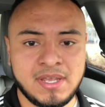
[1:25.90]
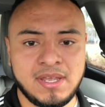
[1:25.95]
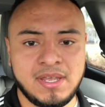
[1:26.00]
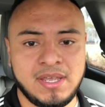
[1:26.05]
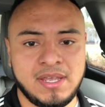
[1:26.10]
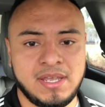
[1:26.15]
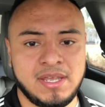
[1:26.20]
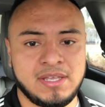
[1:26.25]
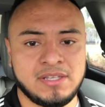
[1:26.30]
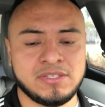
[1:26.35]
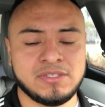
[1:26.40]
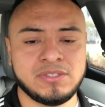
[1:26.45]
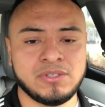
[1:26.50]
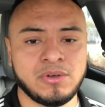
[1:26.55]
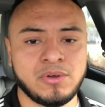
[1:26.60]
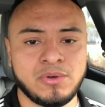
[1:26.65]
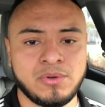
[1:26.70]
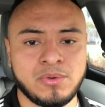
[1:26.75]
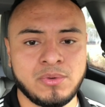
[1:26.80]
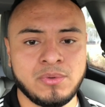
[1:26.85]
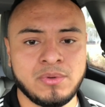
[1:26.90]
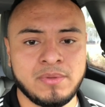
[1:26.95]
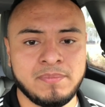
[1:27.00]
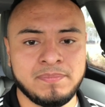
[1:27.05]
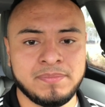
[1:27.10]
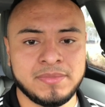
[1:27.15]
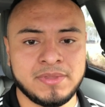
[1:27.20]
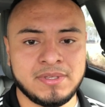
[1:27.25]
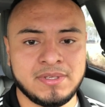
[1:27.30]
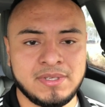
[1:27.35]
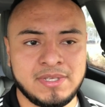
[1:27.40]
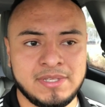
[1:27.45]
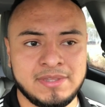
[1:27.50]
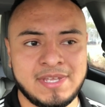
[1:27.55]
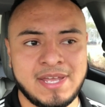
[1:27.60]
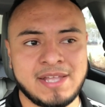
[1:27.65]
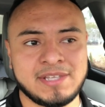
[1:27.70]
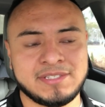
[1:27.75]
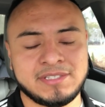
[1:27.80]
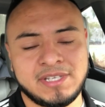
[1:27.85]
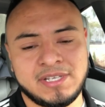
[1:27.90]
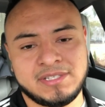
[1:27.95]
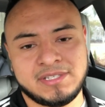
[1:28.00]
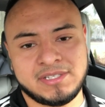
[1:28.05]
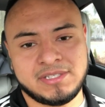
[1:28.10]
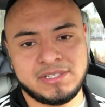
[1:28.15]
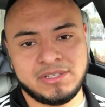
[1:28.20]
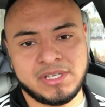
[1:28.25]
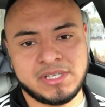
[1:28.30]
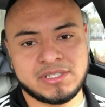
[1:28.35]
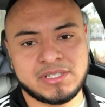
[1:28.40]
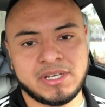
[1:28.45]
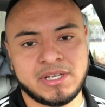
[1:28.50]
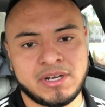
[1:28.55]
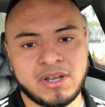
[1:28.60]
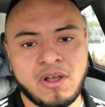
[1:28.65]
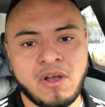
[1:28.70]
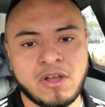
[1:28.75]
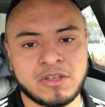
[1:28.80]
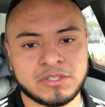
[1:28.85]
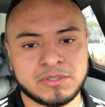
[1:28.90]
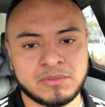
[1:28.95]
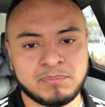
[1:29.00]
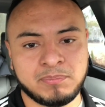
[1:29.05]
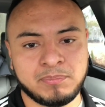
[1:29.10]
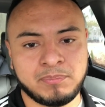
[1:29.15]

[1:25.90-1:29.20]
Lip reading: And so in that sense, it's going to cause